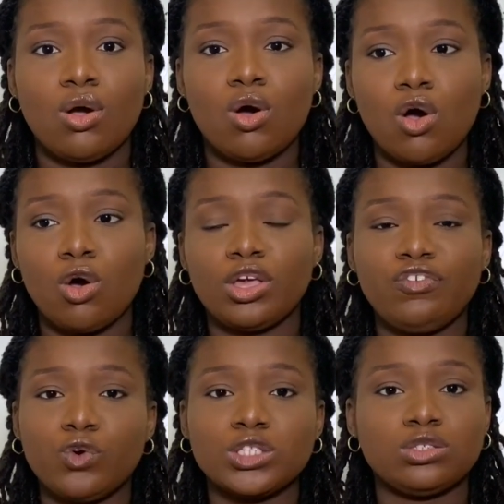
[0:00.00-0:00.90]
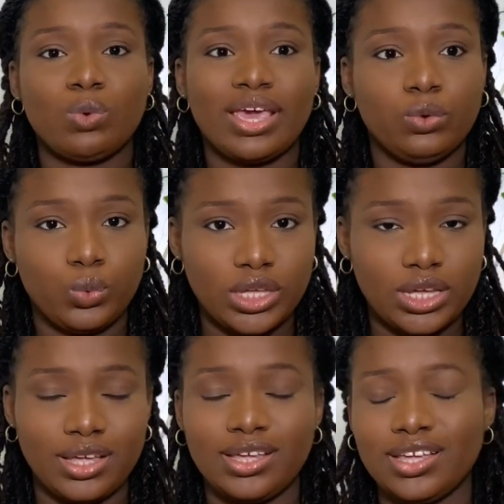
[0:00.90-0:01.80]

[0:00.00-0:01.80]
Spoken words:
Or if you want to wear a wig,